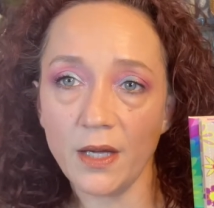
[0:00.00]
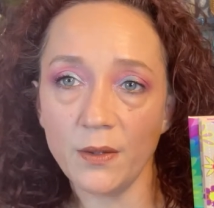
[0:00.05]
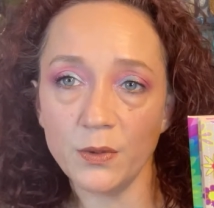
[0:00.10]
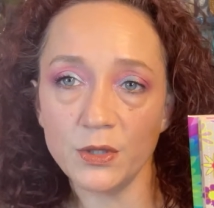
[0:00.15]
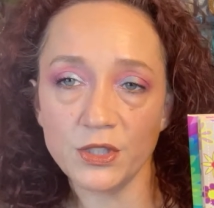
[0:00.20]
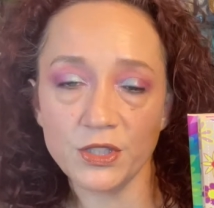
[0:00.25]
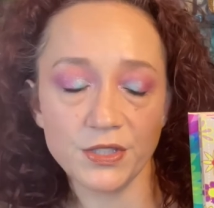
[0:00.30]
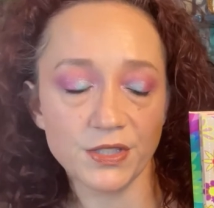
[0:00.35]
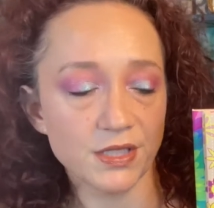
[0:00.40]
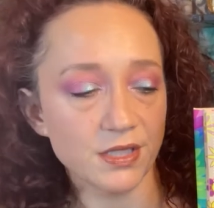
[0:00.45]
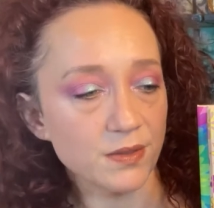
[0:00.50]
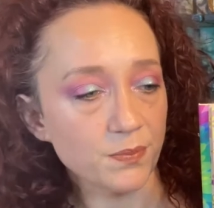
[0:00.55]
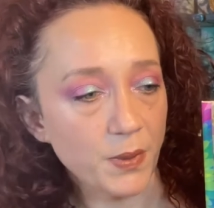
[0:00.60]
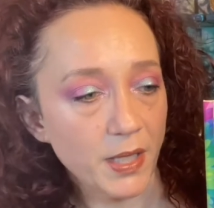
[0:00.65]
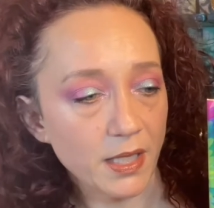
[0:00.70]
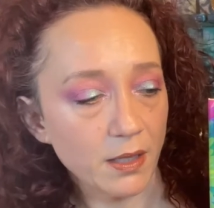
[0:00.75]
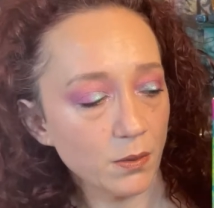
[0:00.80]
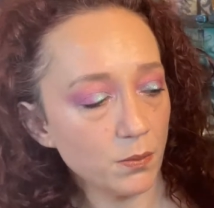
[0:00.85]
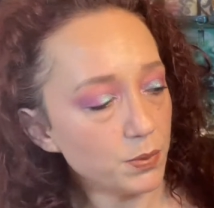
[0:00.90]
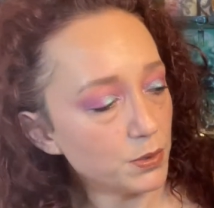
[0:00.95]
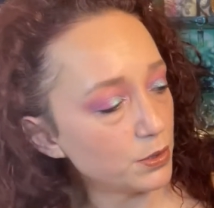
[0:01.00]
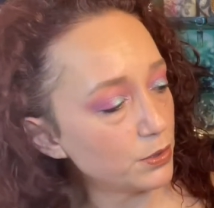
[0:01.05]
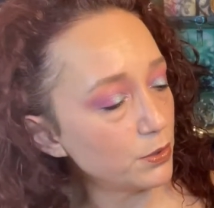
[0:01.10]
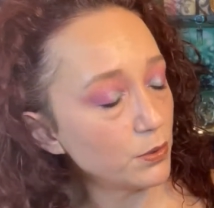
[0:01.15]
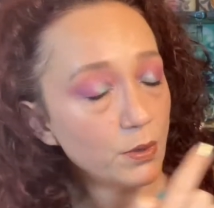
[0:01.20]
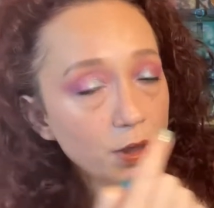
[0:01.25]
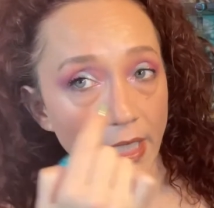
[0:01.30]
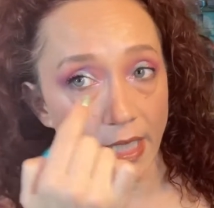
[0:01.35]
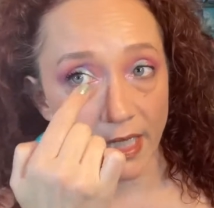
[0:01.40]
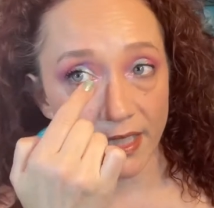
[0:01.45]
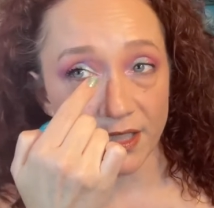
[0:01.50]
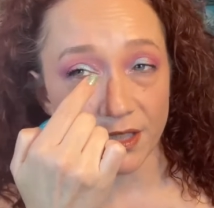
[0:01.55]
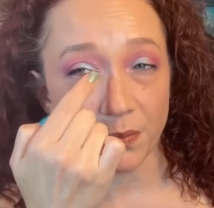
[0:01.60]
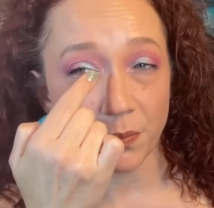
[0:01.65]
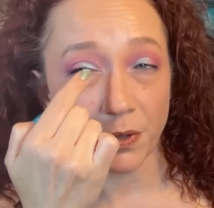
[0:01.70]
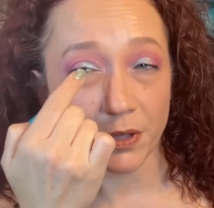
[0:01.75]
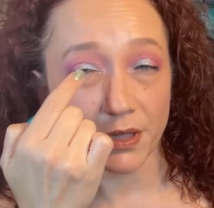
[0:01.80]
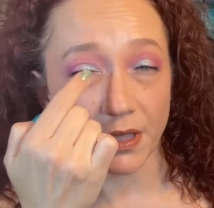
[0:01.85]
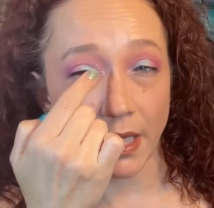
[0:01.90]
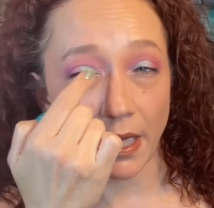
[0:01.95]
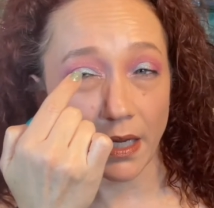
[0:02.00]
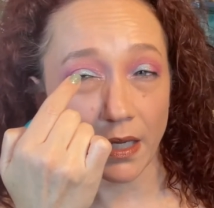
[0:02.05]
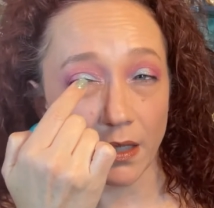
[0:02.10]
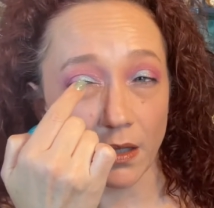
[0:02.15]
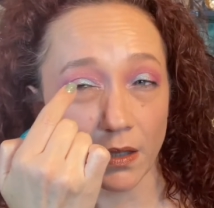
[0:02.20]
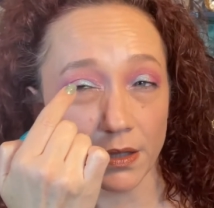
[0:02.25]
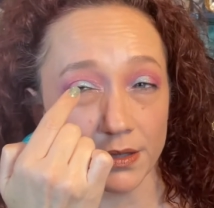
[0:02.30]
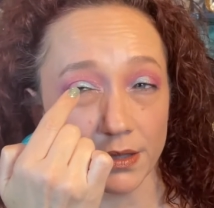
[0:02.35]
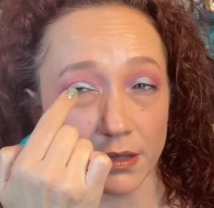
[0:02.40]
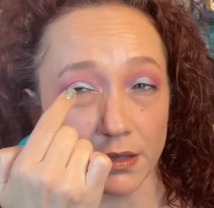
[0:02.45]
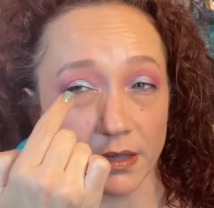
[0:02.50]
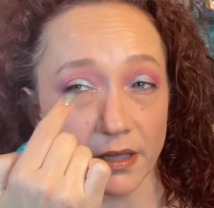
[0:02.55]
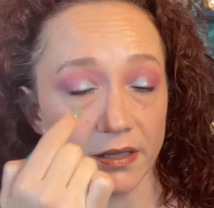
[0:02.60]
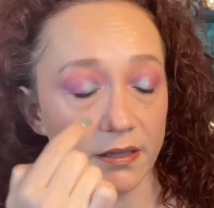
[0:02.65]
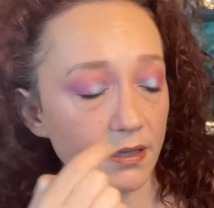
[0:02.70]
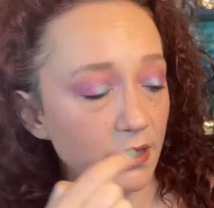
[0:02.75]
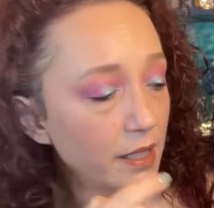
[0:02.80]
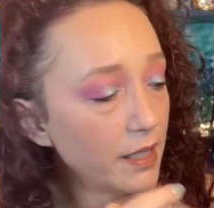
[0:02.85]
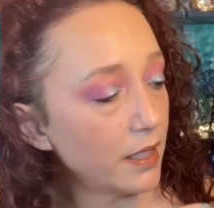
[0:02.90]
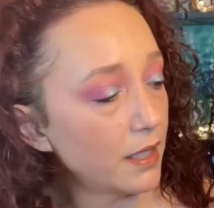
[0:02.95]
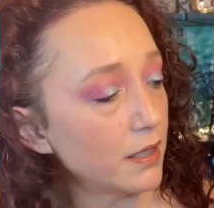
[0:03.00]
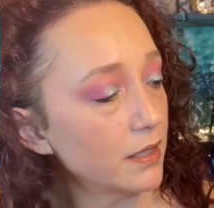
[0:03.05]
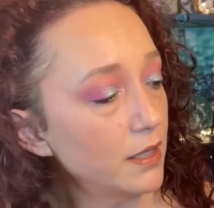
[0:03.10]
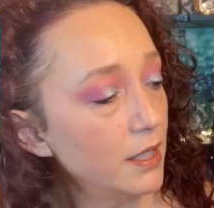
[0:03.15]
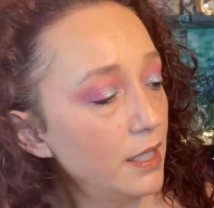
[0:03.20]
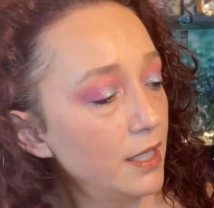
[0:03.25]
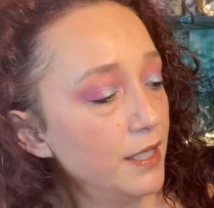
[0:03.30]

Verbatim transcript: which is this pale blue, and I just put that on the lid there.